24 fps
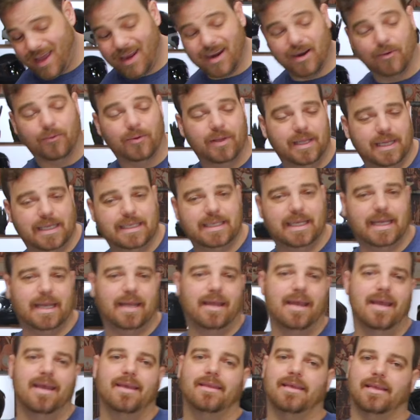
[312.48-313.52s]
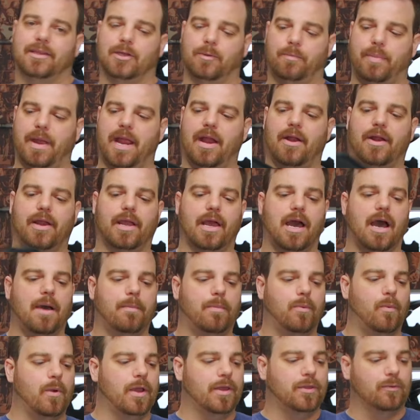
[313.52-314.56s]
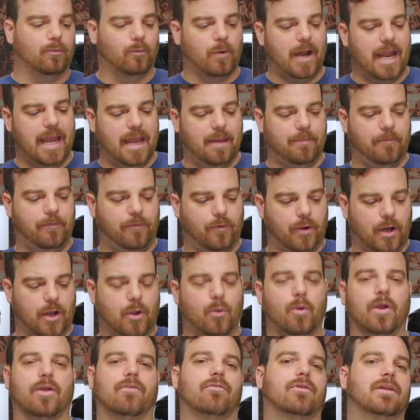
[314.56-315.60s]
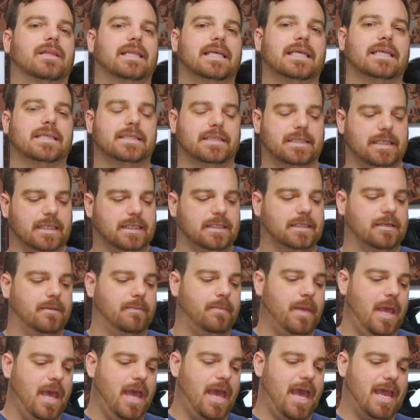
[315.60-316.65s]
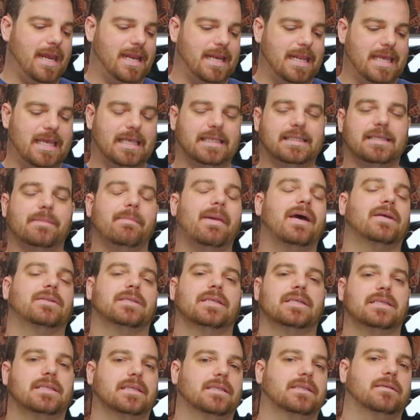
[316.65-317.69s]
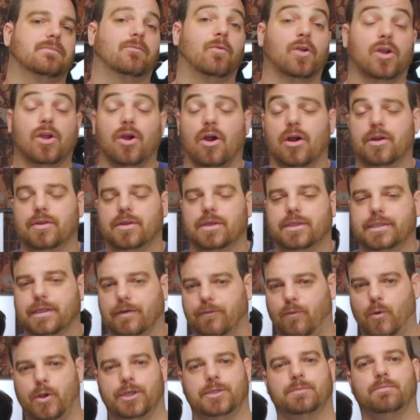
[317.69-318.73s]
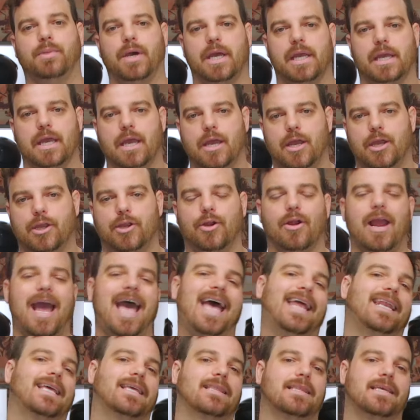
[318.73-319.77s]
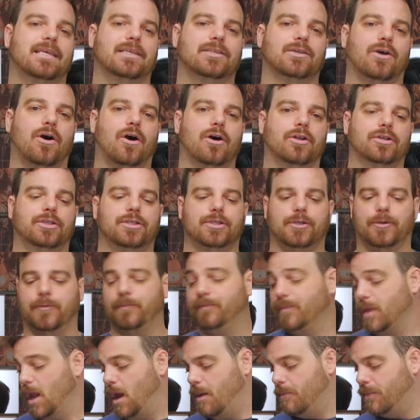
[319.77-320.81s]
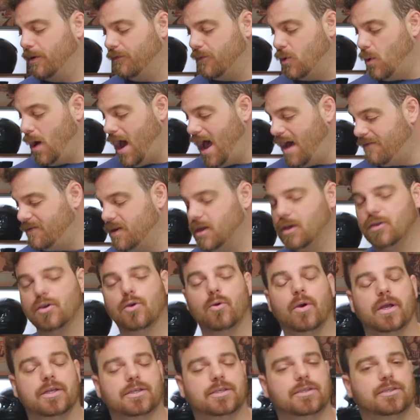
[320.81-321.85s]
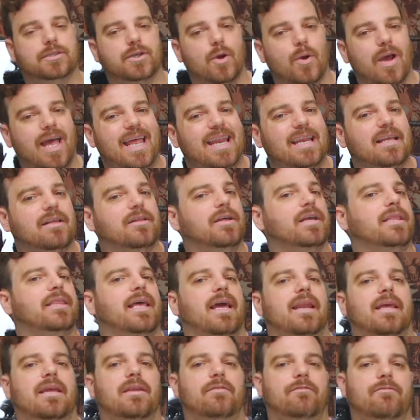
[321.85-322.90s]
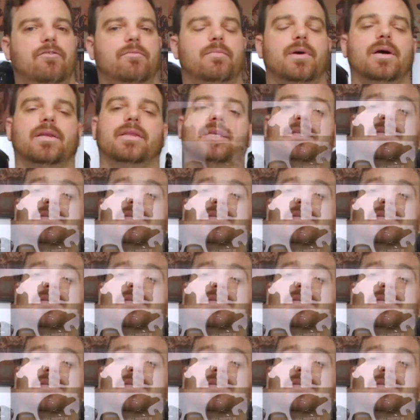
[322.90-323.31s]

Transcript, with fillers: and I really dig that they're pairing up with RAM for a quick release system and an easy mounting system, regardless of which bike you're adding these onto. But if you have any other questions, go ahead and click that info button.